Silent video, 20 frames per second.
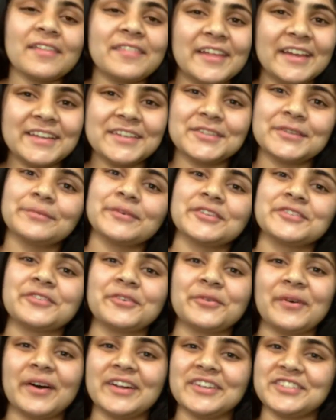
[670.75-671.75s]
Thank you so much
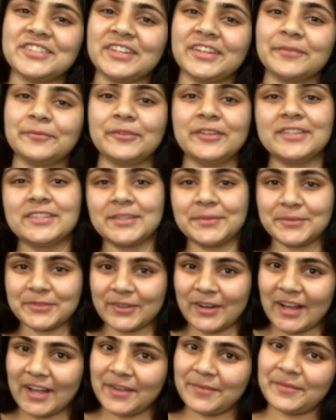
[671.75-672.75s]
for watching. Please
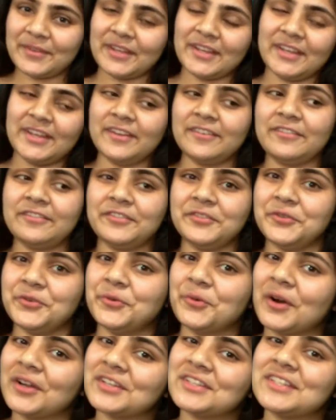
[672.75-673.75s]
subscribe if you
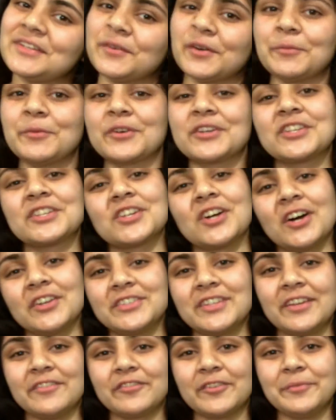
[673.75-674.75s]
want to see more bookish
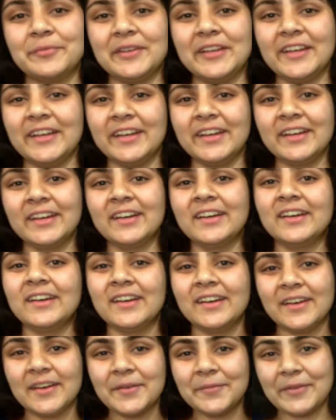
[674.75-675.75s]
content from me.
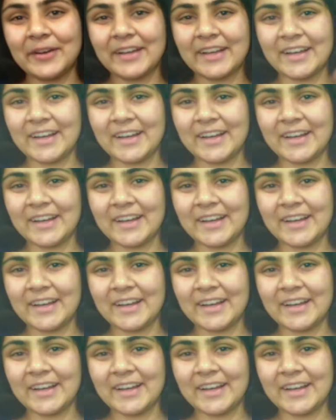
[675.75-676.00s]
Bye